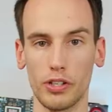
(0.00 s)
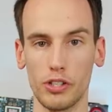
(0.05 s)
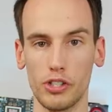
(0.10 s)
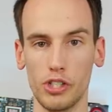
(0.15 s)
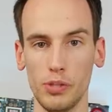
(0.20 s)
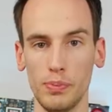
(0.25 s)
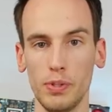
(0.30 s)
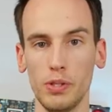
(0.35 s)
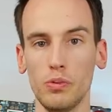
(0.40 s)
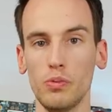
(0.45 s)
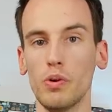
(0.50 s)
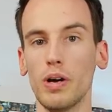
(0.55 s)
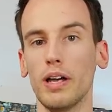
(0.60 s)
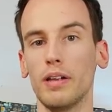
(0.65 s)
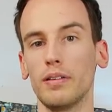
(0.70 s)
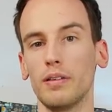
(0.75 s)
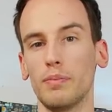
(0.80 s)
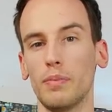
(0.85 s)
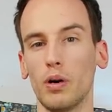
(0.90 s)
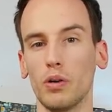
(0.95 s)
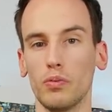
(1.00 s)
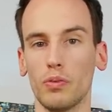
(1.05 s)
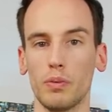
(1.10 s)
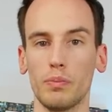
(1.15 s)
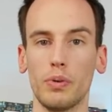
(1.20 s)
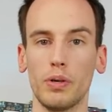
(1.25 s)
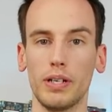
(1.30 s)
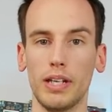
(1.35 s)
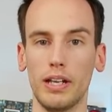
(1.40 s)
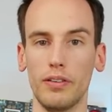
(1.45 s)
the GPU and about
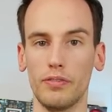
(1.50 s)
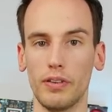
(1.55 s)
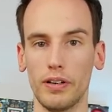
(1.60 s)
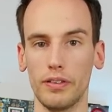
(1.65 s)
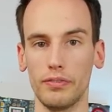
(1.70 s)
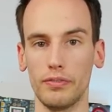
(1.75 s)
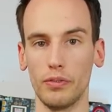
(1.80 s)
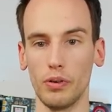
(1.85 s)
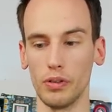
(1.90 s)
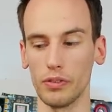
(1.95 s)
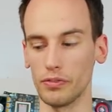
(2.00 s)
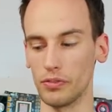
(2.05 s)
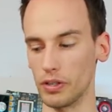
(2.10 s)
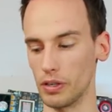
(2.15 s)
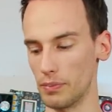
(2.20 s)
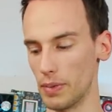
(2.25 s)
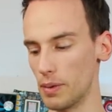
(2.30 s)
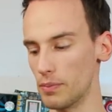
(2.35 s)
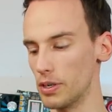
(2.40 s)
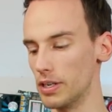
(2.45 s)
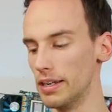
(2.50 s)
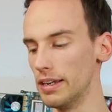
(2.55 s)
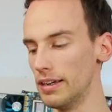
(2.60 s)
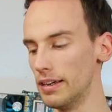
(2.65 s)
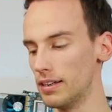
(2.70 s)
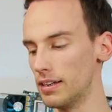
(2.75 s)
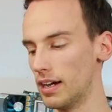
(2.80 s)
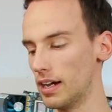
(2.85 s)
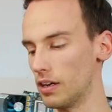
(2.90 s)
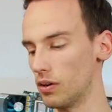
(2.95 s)
1.85 volt for the memory.
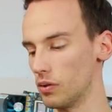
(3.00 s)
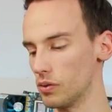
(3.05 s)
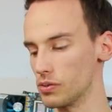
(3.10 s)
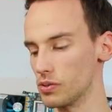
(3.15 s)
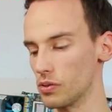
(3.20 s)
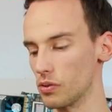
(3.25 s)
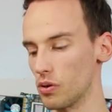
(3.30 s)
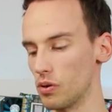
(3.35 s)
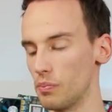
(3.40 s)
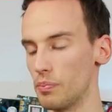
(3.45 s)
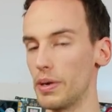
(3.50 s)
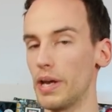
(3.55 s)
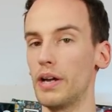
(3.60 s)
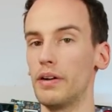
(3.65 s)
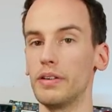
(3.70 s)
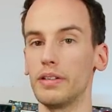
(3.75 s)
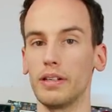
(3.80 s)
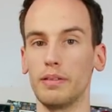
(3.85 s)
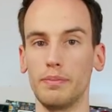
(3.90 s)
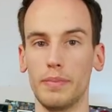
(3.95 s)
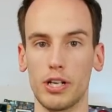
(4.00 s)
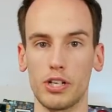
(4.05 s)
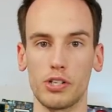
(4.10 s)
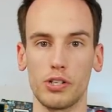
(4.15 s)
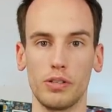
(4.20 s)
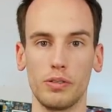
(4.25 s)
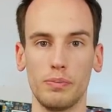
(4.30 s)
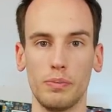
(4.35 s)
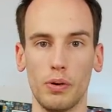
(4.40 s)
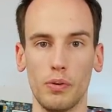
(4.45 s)
I also compared and
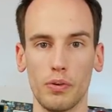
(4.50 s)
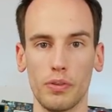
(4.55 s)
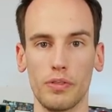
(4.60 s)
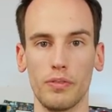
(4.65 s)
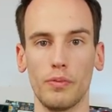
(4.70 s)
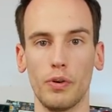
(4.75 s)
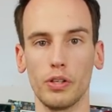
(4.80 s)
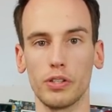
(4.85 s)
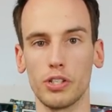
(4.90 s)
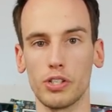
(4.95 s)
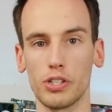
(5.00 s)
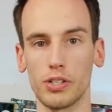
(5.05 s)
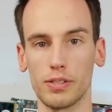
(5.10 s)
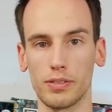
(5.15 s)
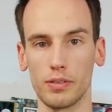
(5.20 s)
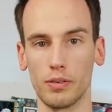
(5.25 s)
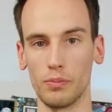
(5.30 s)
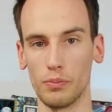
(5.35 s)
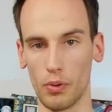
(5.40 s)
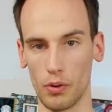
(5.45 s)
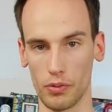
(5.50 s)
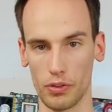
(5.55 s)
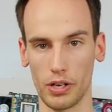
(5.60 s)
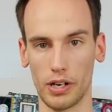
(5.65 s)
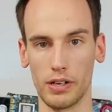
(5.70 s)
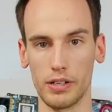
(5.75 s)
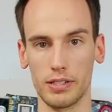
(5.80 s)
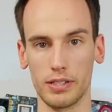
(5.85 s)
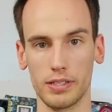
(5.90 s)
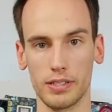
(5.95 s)
measured both voltages on both
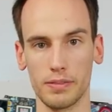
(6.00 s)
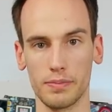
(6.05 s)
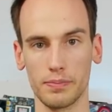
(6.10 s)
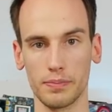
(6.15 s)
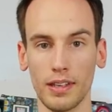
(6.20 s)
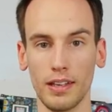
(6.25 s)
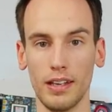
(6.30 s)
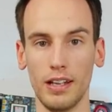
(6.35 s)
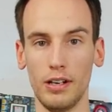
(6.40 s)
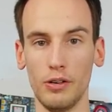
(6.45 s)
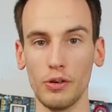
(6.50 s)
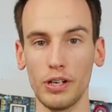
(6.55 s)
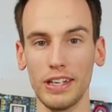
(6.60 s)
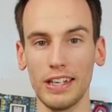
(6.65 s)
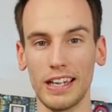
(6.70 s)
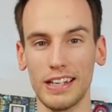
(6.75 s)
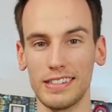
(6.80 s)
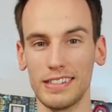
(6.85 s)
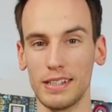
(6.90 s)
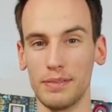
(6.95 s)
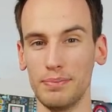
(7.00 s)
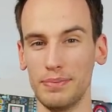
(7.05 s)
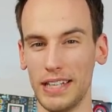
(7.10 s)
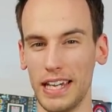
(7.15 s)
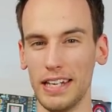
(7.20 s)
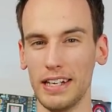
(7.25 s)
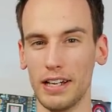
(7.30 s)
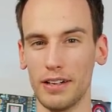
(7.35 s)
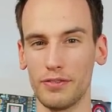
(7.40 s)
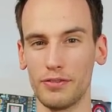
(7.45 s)
cards. Looking at some
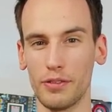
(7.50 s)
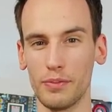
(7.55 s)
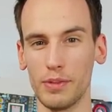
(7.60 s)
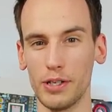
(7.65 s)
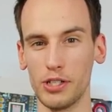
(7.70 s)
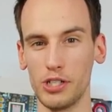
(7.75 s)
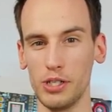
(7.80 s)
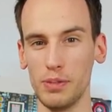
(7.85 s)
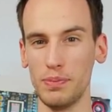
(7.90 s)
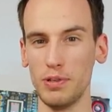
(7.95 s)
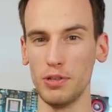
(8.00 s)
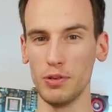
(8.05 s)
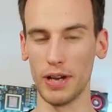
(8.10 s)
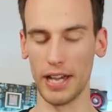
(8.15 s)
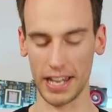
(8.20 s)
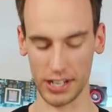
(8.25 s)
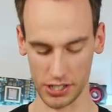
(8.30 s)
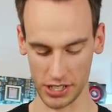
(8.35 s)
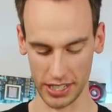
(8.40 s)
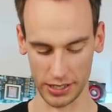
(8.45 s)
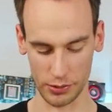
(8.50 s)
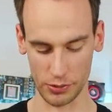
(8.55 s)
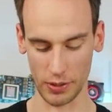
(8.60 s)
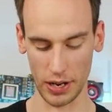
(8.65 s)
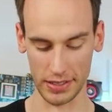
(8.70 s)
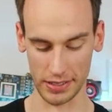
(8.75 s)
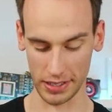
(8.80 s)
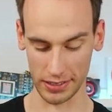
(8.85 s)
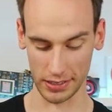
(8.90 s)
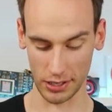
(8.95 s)
data from the GPU, I actually had to
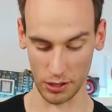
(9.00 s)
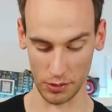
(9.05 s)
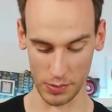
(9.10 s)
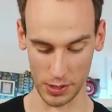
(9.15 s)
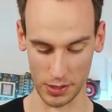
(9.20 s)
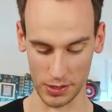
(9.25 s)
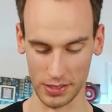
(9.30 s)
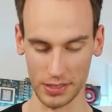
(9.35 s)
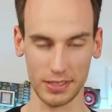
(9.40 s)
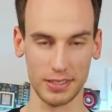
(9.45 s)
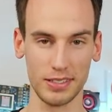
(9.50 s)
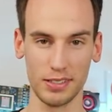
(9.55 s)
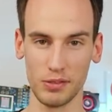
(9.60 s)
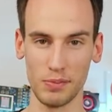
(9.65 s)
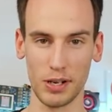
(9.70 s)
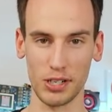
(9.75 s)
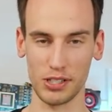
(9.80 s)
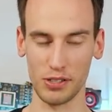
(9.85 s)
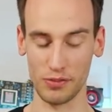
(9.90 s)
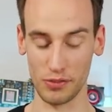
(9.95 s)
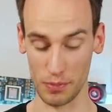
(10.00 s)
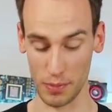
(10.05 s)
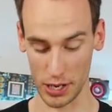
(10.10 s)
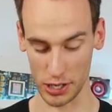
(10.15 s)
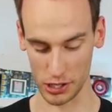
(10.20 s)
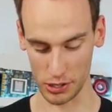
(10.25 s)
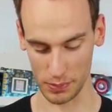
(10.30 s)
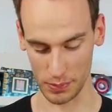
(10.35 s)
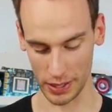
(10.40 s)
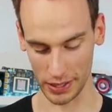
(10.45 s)
write that down because it's too much
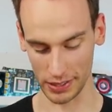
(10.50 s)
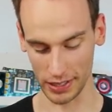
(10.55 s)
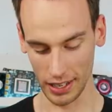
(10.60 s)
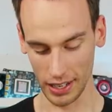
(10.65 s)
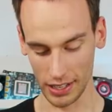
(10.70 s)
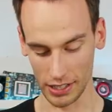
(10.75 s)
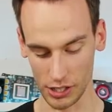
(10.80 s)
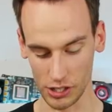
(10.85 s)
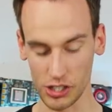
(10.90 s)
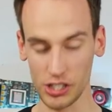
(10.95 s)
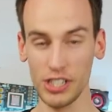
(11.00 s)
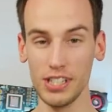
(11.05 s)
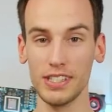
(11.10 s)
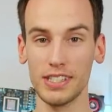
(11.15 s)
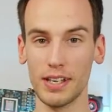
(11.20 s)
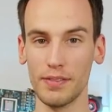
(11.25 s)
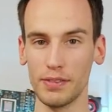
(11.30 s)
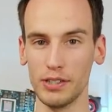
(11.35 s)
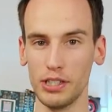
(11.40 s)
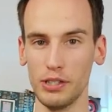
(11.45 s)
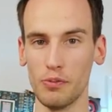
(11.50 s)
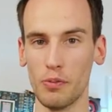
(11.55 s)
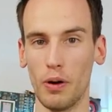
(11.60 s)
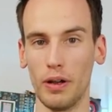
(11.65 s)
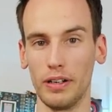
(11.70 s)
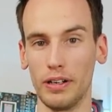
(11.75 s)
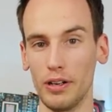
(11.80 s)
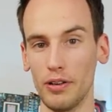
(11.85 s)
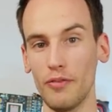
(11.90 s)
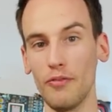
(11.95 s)
information, but the
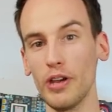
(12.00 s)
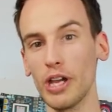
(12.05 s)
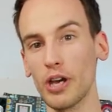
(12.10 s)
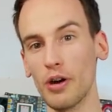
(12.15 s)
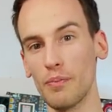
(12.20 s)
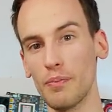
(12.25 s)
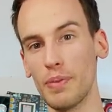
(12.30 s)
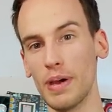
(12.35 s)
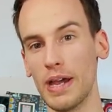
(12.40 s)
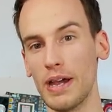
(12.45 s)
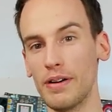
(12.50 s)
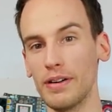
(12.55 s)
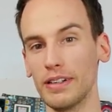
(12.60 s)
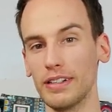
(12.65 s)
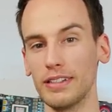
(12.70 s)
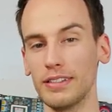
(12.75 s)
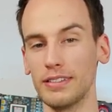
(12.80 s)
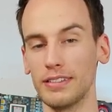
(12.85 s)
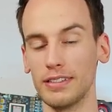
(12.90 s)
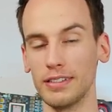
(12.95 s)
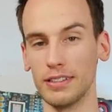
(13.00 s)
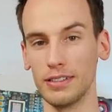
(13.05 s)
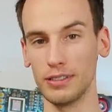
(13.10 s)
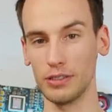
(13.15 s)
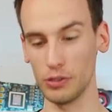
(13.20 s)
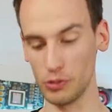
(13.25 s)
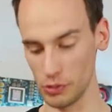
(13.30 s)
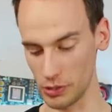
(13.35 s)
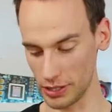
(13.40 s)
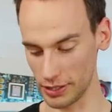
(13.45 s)
G71, if we compared it
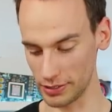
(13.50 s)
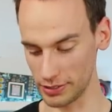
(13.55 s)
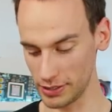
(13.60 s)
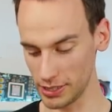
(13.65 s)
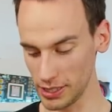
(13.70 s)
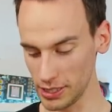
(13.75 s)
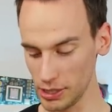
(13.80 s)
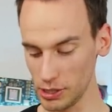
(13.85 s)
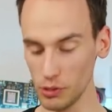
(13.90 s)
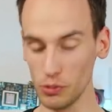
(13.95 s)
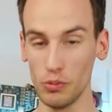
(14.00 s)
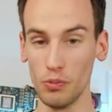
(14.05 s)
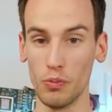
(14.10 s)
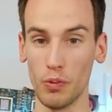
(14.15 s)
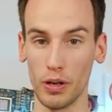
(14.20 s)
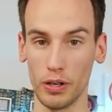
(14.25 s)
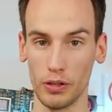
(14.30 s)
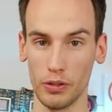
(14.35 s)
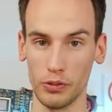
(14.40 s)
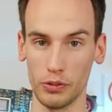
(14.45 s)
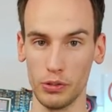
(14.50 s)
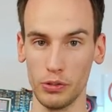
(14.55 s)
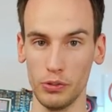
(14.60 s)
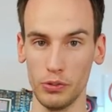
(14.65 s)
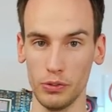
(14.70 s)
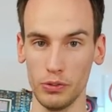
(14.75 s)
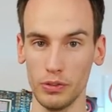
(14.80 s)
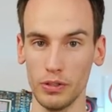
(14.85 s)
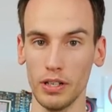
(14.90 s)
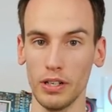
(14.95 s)
to the
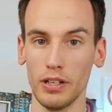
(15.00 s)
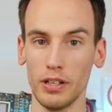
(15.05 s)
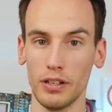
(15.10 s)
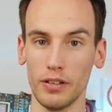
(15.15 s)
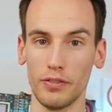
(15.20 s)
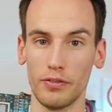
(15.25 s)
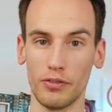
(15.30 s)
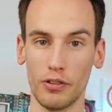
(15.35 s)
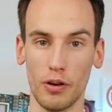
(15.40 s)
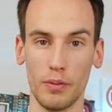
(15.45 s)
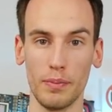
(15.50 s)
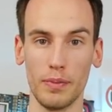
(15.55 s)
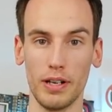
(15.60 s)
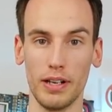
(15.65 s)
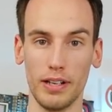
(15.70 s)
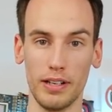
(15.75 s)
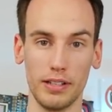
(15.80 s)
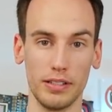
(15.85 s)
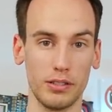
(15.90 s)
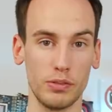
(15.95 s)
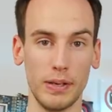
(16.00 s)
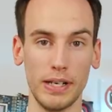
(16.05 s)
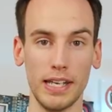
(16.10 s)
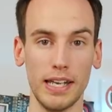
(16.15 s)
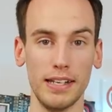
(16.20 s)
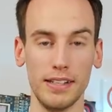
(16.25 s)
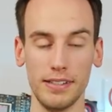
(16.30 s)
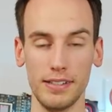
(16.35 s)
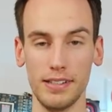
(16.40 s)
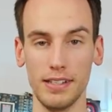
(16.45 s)
TU102 from
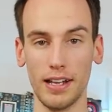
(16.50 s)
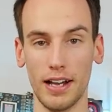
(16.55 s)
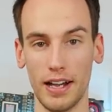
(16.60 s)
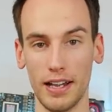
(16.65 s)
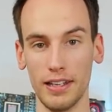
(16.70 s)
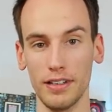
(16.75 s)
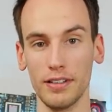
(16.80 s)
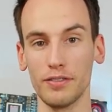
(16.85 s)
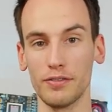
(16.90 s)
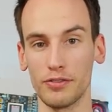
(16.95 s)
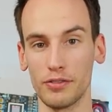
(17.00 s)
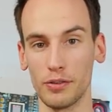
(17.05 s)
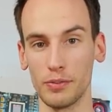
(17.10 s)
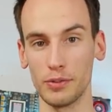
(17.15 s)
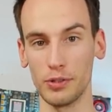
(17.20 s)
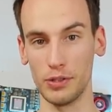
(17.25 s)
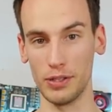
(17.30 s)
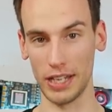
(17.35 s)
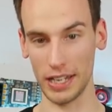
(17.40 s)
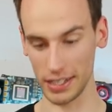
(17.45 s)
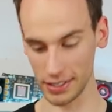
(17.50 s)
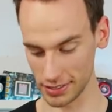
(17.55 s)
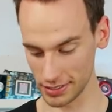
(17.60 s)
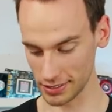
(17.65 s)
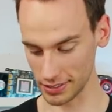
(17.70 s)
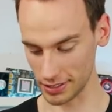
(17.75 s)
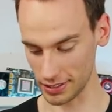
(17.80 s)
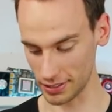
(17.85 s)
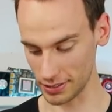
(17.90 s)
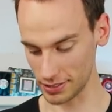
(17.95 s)
2080 Ti, from
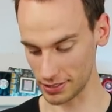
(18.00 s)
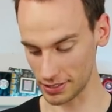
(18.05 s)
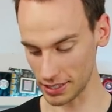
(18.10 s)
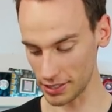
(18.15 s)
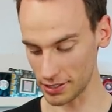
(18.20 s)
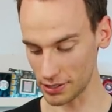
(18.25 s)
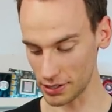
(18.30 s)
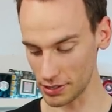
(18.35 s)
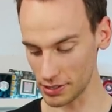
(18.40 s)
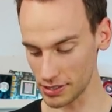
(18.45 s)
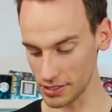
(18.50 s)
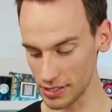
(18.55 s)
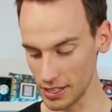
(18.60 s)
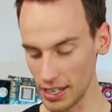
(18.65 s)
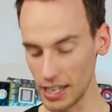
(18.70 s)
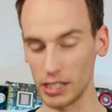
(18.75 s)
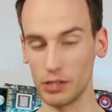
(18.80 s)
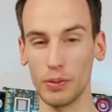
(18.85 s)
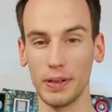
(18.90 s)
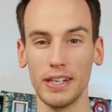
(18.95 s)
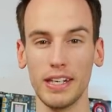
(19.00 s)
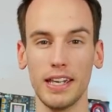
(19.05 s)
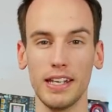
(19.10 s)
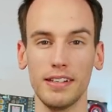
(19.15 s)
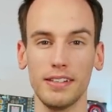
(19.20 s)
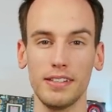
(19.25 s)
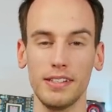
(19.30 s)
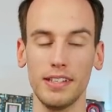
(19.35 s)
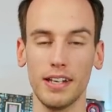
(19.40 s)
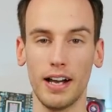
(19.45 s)
today's standards,
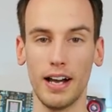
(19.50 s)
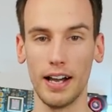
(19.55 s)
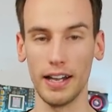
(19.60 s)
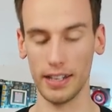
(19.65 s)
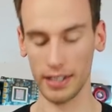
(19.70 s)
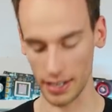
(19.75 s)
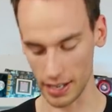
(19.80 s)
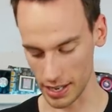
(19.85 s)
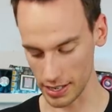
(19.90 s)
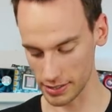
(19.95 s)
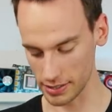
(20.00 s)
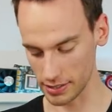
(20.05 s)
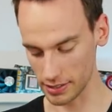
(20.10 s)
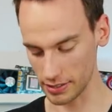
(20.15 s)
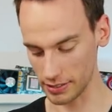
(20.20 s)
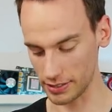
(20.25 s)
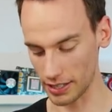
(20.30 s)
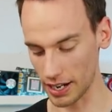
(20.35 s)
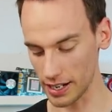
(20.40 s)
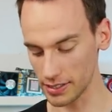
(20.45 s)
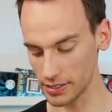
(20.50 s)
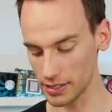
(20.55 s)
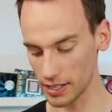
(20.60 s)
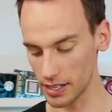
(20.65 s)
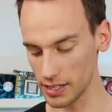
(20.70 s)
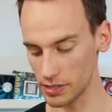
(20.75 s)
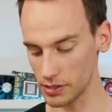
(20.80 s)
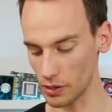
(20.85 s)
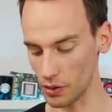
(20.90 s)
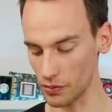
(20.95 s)
2080 Ti has a die
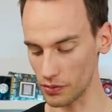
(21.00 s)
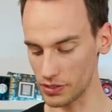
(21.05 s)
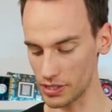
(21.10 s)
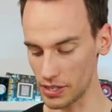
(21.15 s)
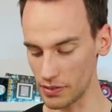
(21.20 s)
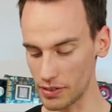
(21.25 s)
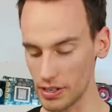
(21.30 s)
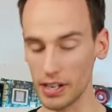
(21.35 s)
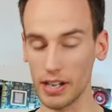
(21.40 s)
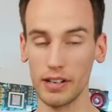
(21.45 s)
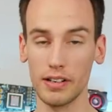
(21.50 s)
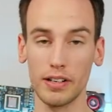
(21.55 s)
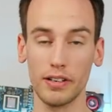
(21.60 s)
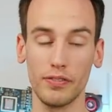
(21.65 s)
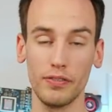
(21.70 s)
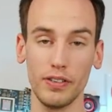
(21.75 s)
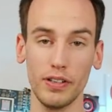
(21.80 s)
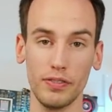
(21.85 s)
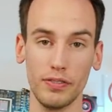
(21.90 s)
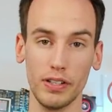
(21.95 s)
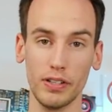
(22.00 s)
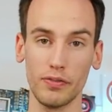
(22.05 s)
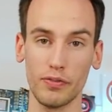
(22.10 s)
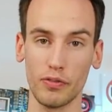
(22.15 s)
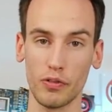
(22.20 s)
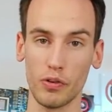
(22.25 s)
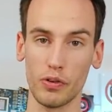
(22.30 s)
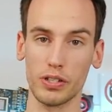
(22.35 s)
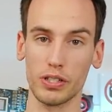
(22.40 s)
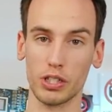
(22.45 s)
size of
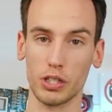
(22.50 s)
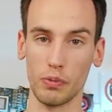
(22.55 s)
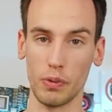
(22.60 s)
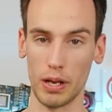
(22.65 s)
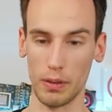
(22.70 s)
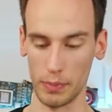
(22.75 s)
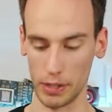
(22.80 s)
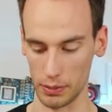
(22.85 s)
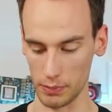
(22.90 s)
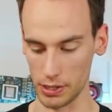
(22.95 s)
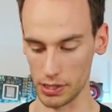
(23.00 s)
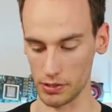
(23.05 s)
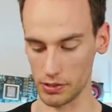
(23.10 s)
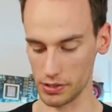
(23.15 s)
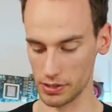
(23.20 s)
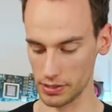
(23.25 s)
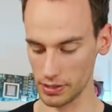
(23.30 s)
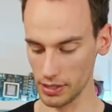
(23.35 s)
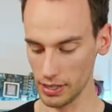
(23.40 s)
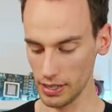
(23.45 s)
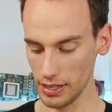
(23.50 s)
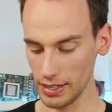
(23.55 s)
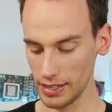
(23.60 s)
754 square millimeters